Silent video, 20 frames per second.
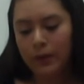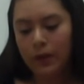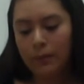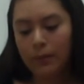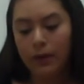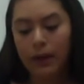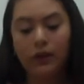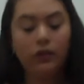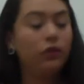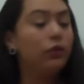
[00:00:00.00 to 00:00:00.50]

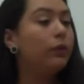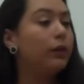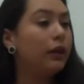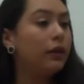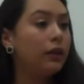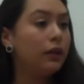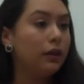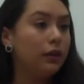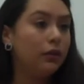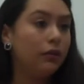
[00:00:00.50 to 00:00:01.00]
But I do want to
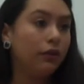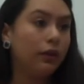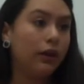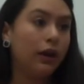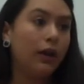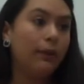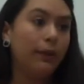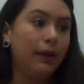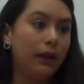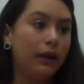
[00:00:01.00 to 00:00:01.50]
thank you for
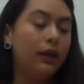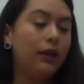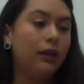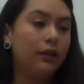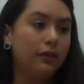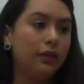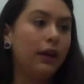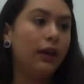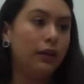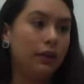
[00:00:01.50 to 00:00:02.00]
coming in and
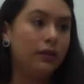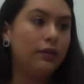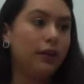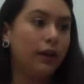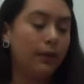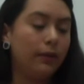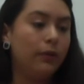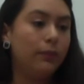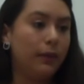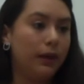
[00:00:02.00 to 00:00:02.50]
taking the
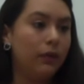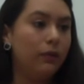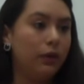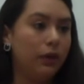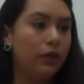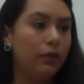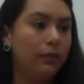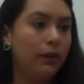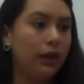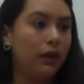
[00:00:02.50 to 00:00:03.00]
time to meet
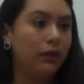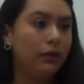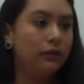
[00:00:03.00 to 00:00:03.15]
with me.